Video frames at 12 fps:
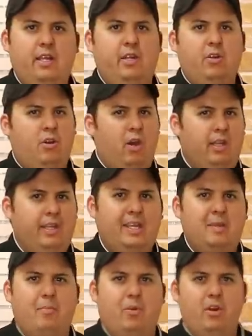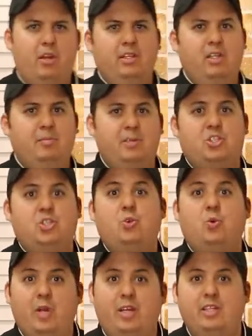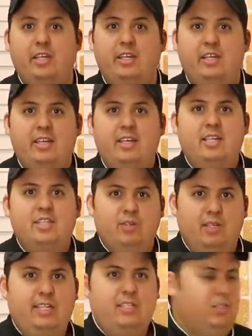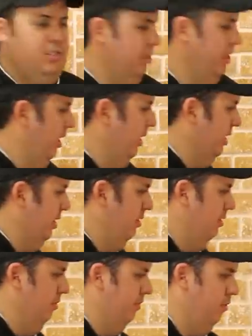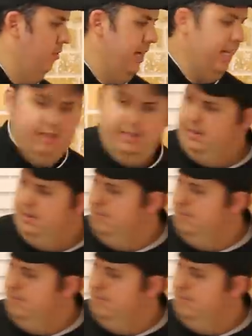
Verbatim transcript: You know, garlic can burn a little bit too quickly, so I like to do the onions beforehand.